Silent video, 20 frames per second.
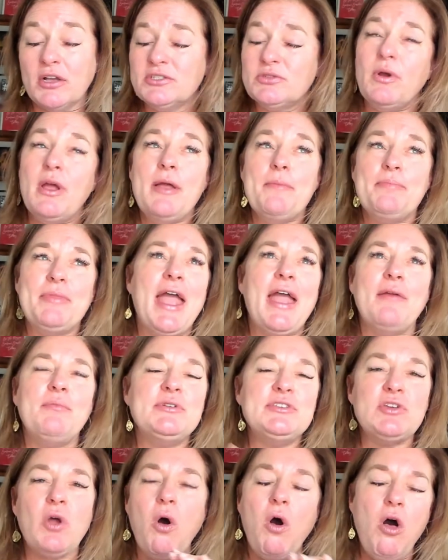So it
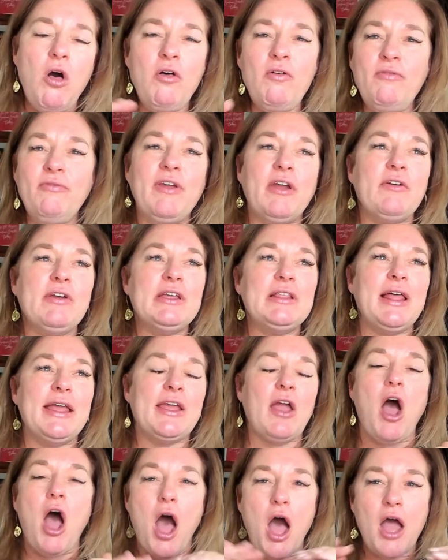was all very
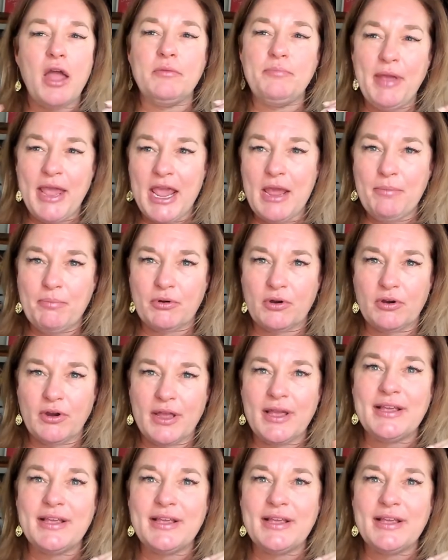like on paper,